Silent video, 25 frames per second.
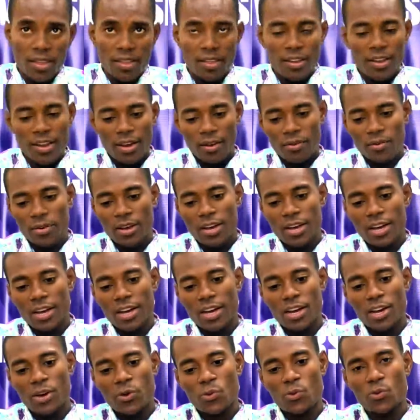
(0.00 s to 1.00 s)

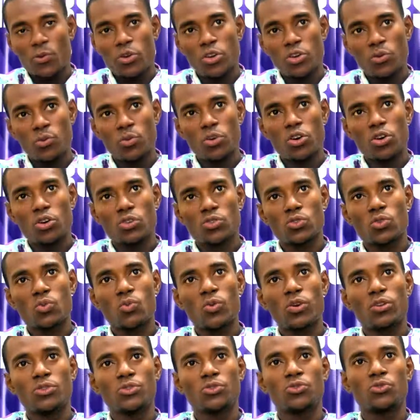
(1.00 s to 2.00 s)
Now, we also
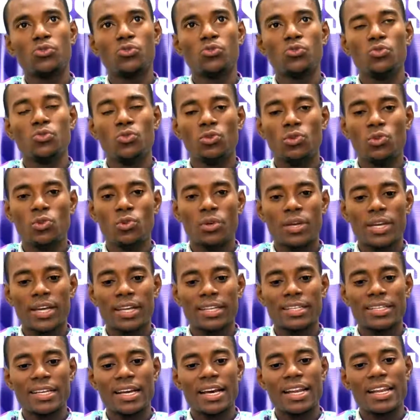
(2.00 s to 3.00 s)
want to look
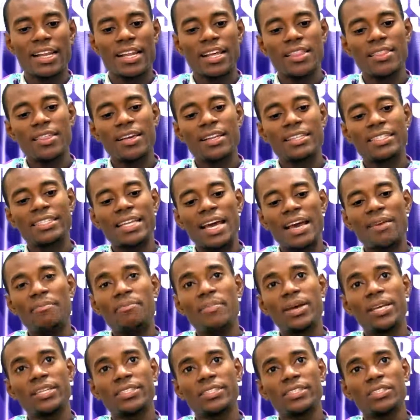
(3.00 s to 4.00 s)
at another
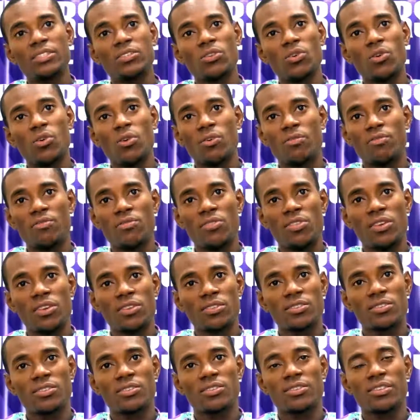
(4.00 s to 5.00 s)
dimension of
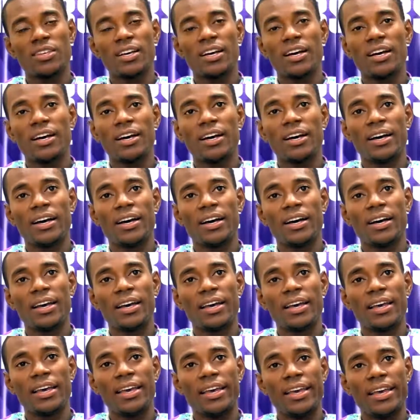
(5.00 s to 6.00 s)
this
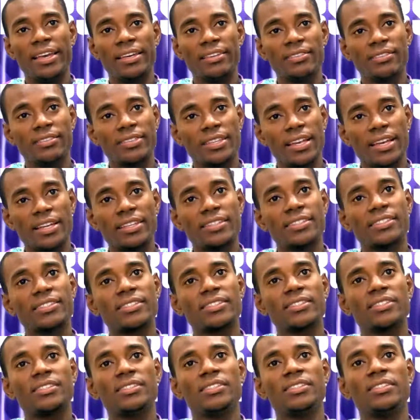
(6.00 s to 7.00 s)
instance,
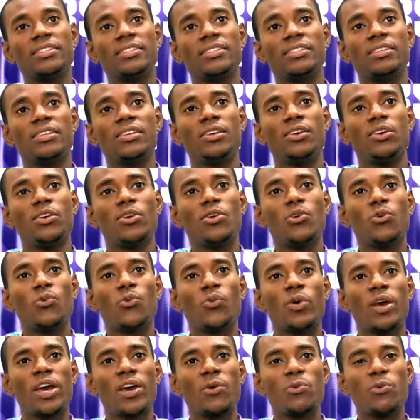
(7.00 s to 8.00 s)

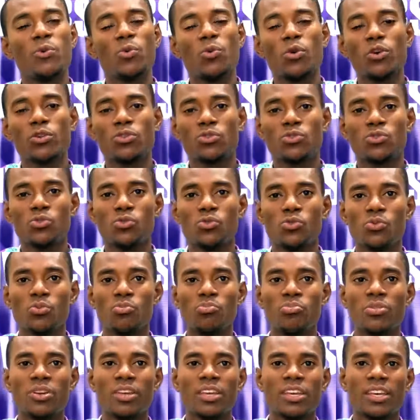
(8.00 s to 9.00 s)
where we want to
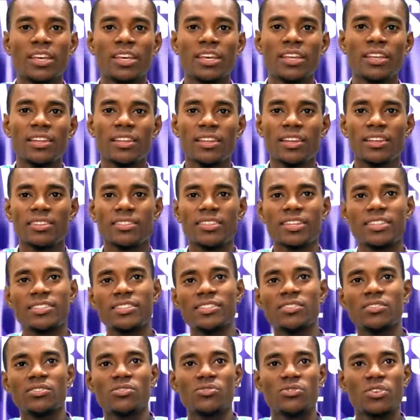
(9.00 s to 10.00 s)
bring in a
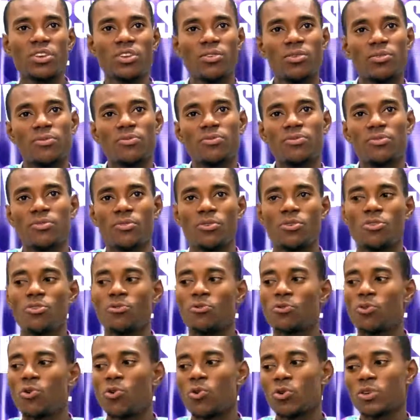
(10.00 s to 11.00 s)
certain trade-off
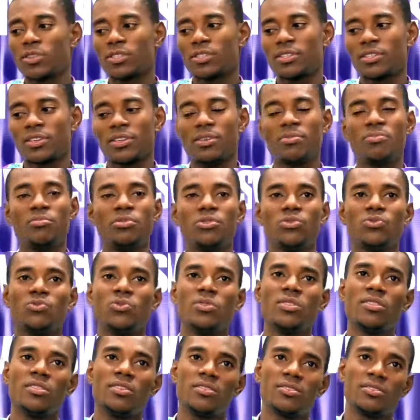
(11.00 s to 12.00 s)
of cost in
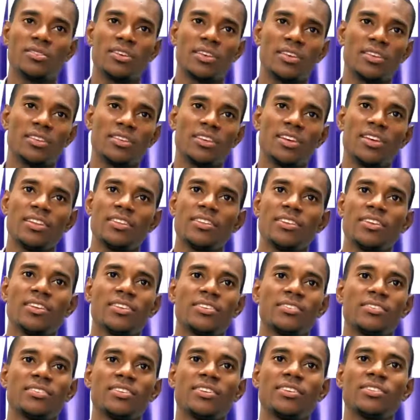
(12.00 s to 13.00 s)
between this thing. And
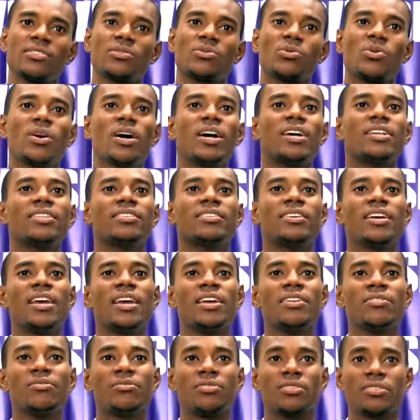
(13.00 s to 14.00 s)
it's quite
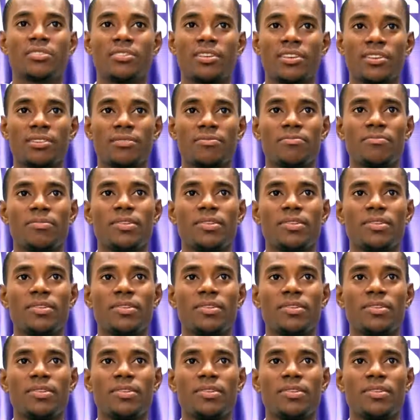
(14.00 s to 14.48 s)
interesting.